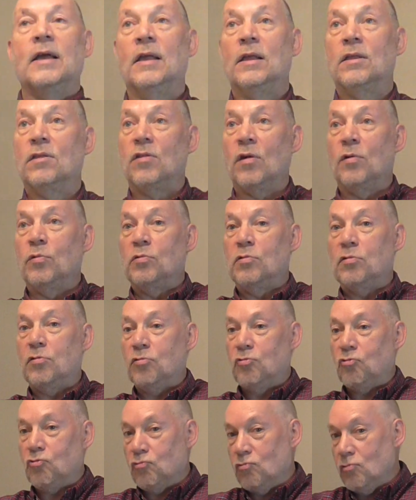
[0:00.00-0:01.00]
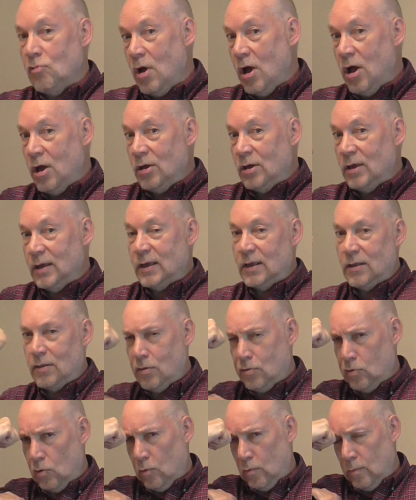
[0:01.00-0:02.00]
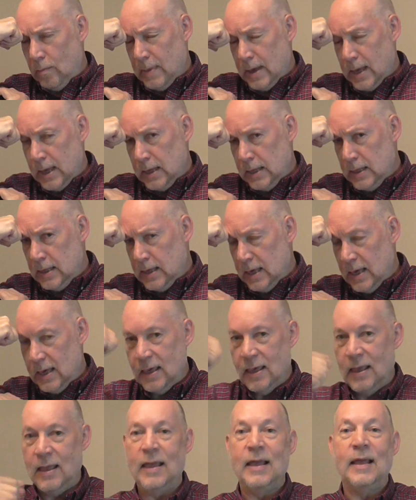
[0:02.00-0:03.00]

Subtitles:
so strong and so mighty,